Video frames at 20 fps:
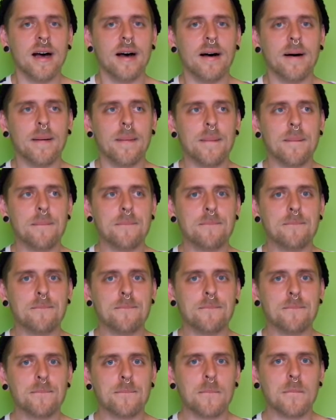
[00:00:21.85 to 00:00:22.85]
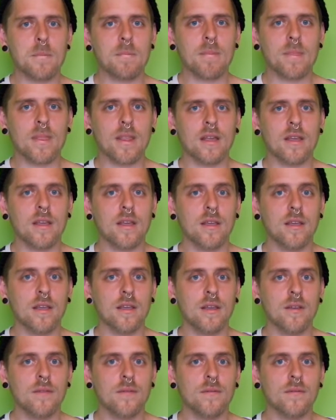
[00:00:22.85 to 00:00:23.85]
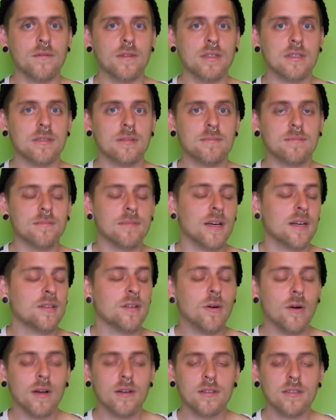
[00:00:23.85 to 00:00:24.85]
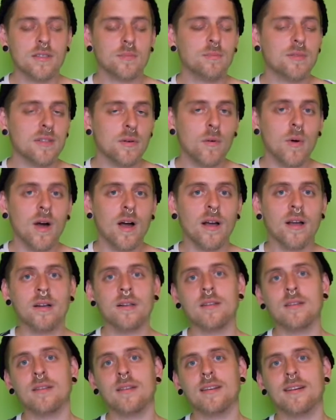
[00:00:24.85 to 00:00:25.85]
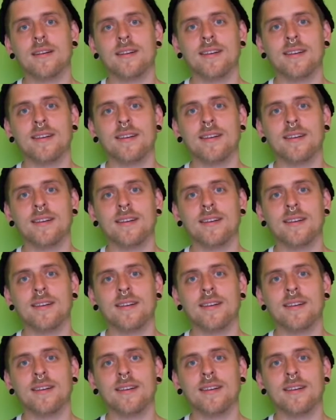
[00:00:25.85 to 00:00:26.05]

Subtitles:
I know it's been a while.